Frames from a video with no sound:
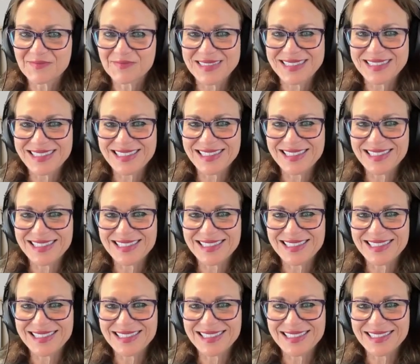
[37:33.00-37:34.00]

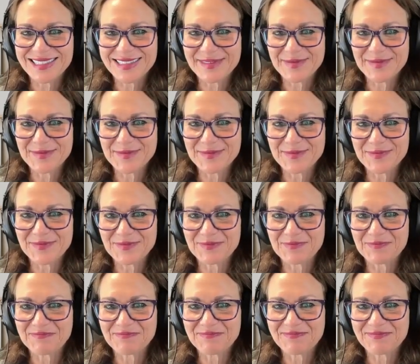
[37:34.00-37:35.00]

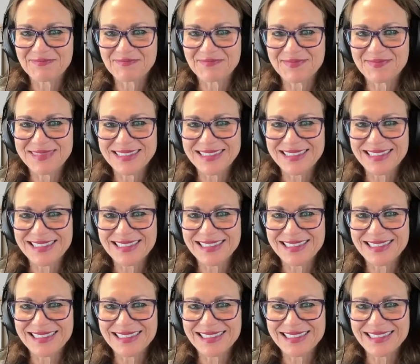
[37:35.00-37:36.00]

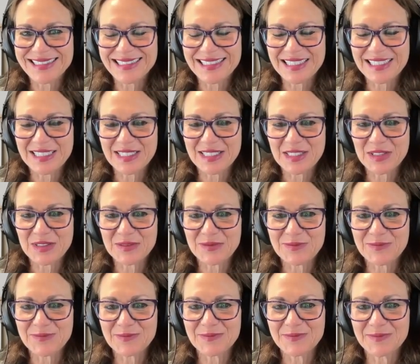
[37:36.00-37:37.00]

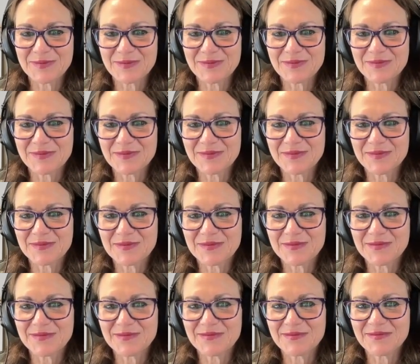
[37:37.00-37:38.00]

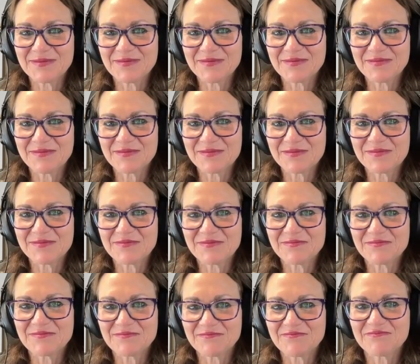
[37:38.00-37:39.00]

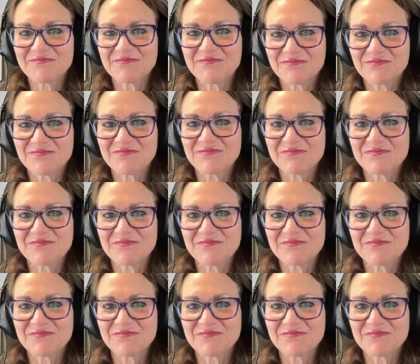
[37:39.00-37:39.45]
[no speech]